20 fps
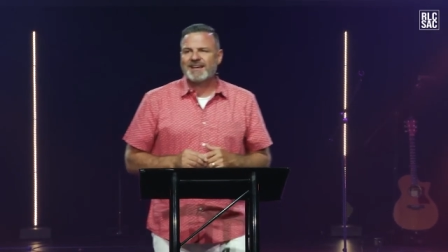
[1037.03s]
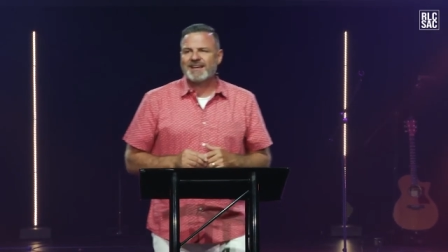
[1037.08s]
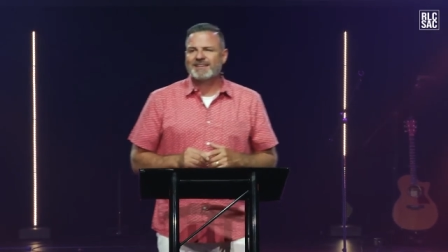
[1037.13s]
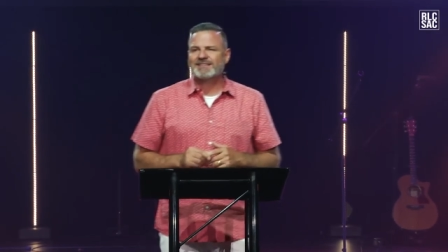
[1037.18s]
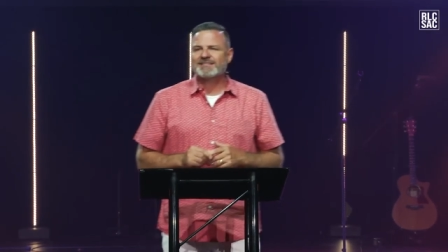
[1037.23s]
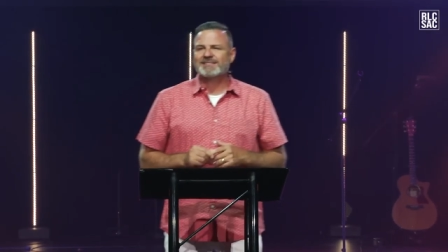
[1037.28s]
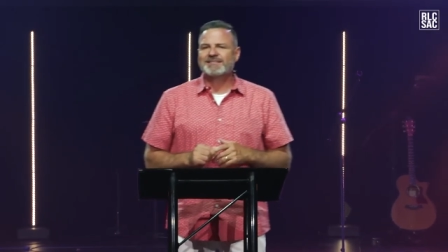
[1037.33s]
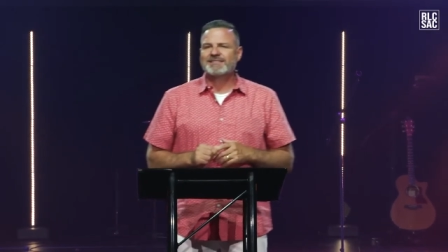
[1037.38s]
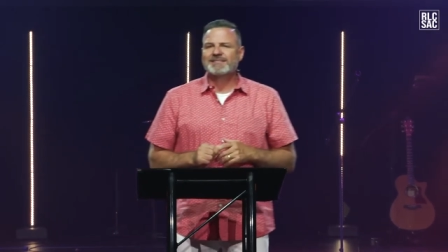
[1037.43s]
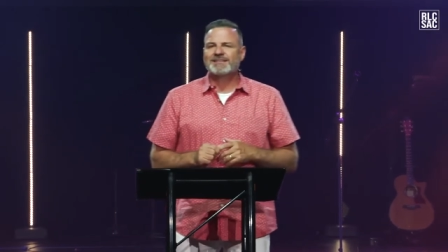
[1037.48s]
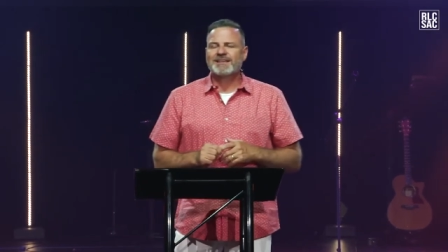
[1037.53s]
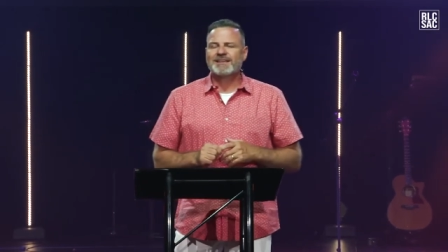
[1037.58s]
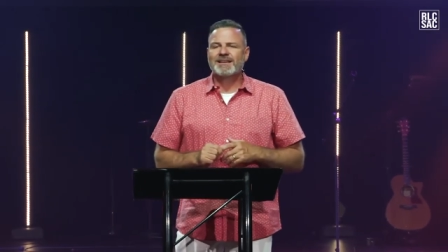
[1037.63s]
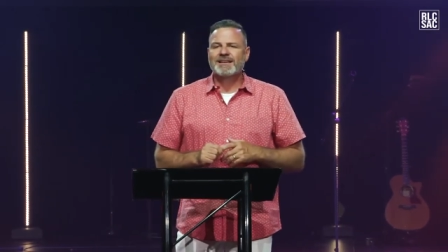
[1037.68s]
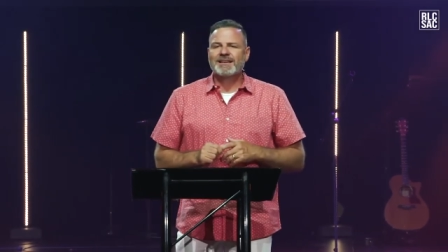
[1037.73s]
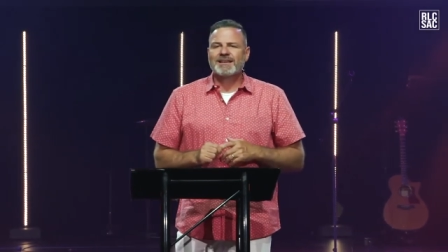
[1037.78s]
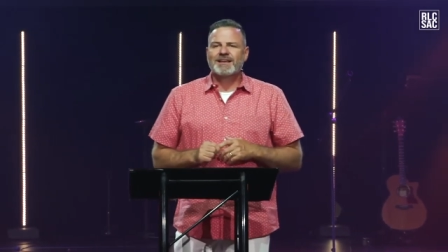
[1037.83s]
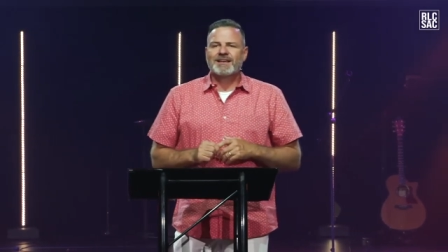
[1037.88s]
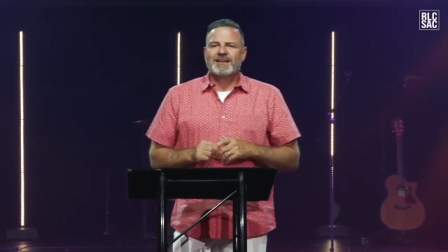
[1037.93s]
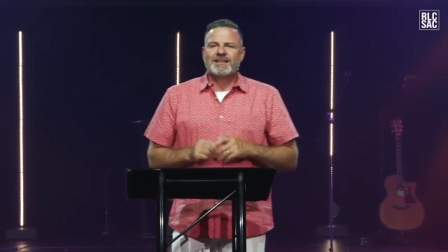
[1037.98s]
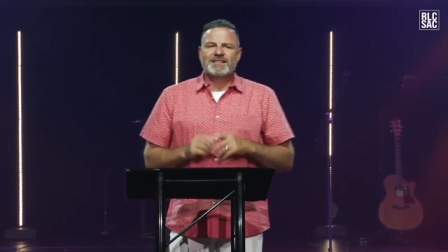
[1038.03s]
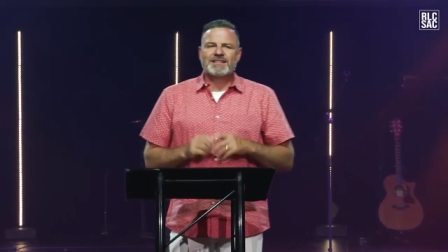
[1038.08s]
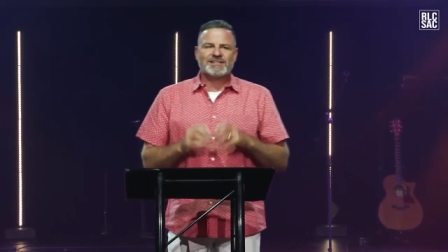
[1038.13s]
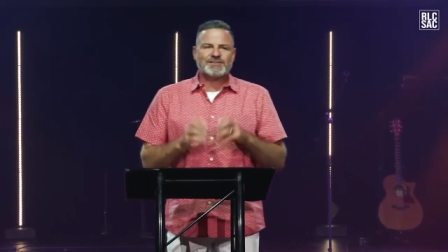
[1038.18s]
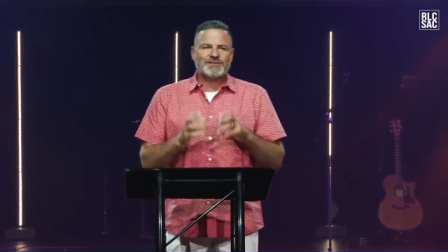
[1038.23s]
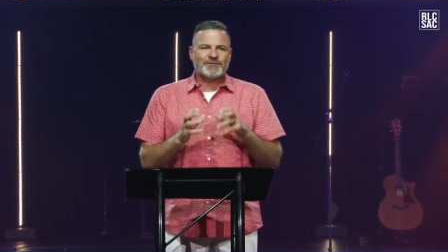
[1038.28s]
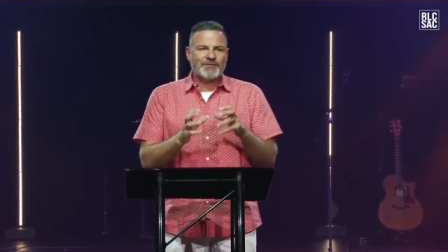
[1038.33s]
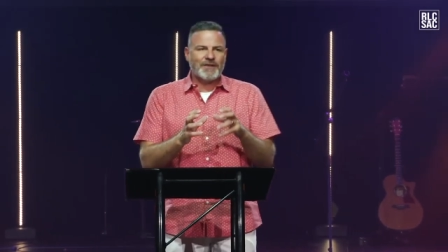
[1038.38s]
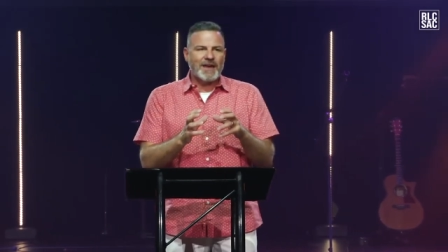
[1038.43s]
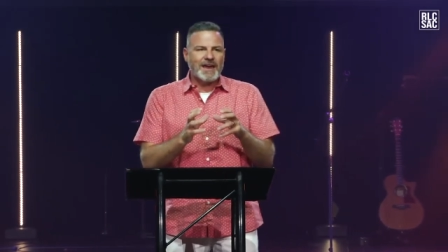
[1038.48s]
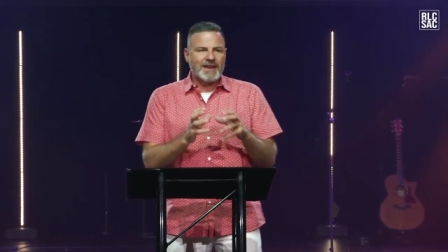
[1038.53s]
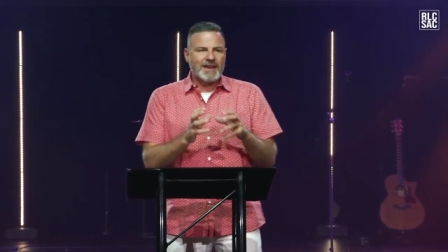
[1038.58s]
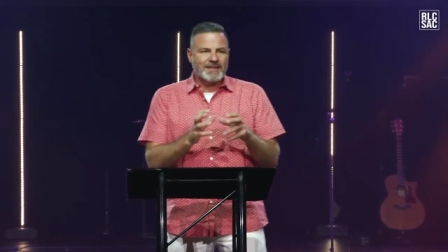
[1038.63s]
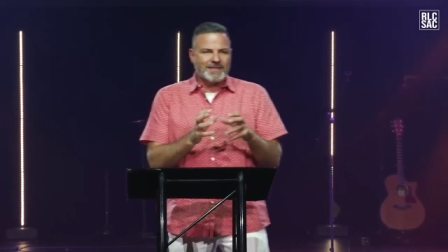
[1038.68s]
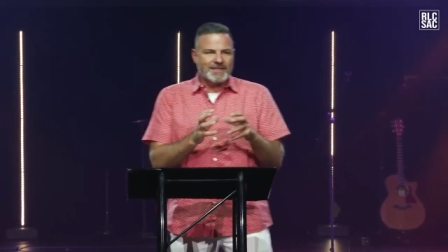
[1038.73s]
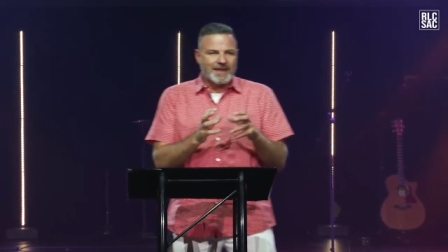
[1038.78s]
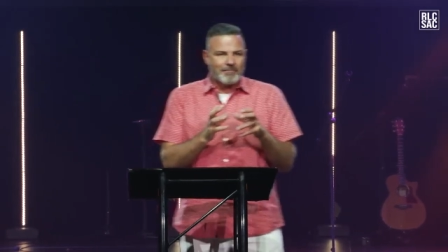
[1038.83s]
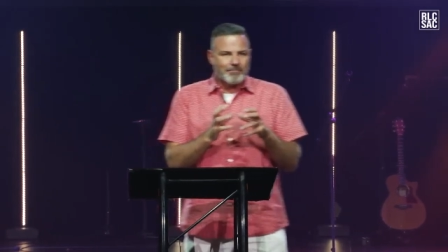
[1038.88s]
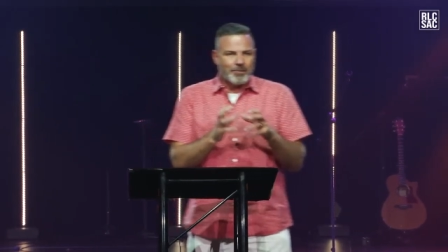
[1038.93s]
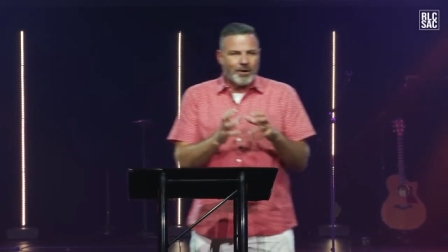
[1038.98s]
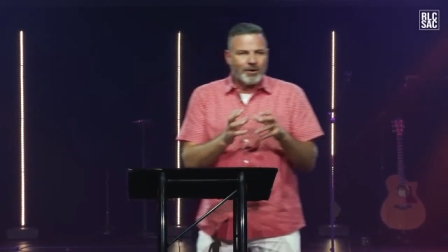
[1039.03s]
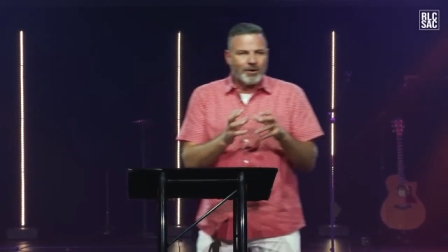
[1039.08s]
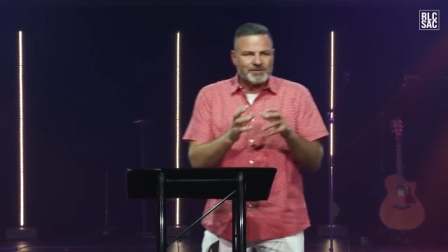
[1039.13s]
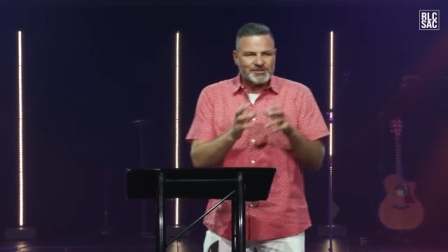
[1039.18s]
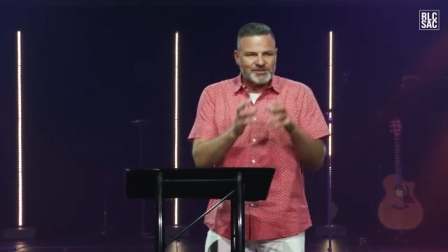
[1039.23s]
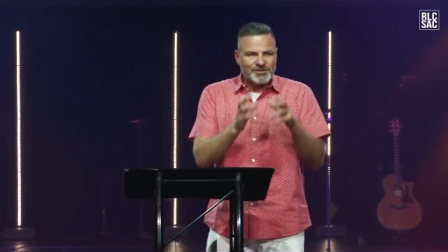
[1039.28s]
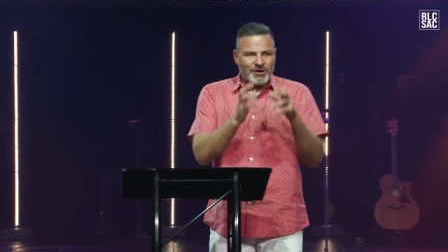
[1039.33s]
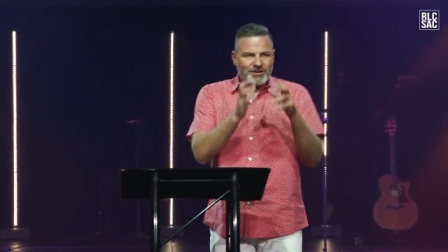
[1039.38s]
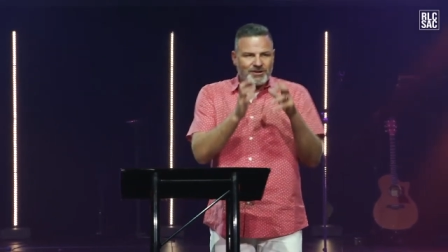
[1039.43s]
says, this faith that Paul